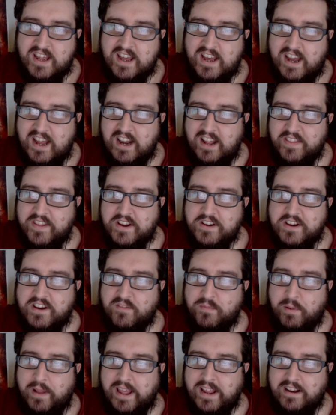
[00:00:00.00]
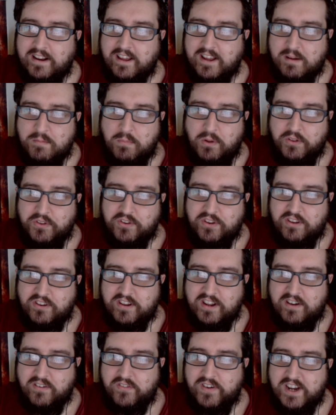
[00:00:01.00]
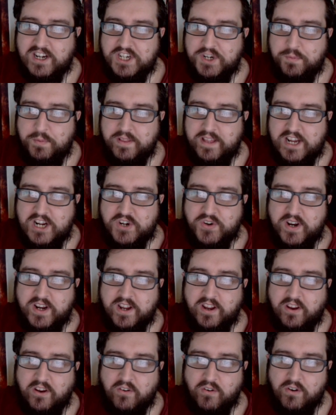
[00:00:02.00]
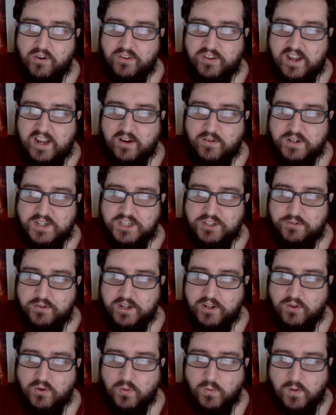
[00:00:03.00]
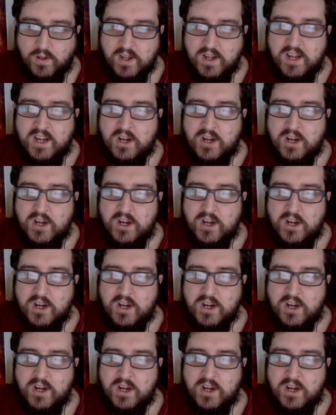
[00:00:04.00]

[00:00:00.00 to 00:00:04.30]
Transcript: I like the idea of playing like a monster style faction with Ashrak and Gruzag, which is really cool.